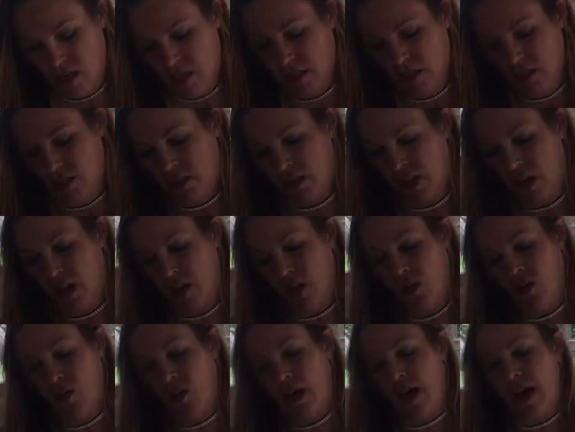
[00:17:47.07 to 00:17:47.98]

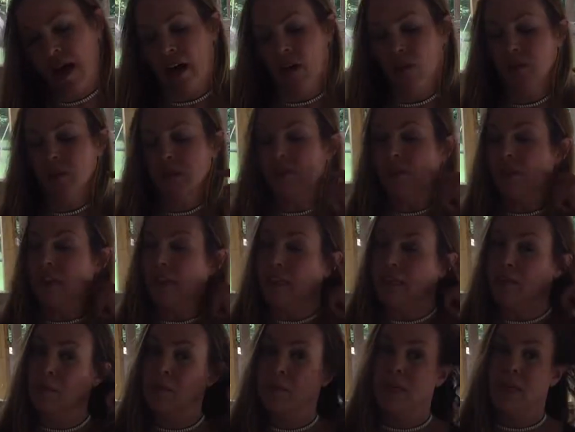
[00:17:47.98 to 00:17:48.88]
So I would
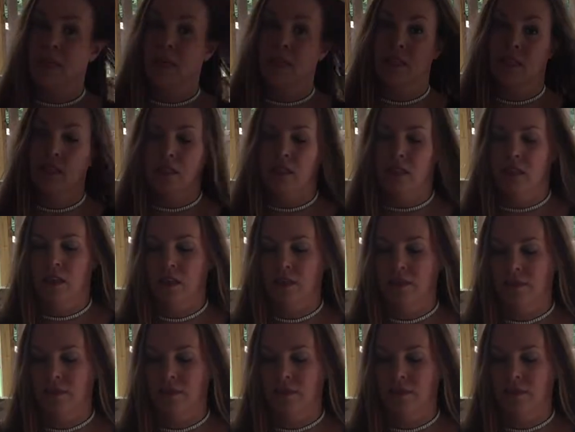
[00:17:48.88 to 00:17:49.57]
recommend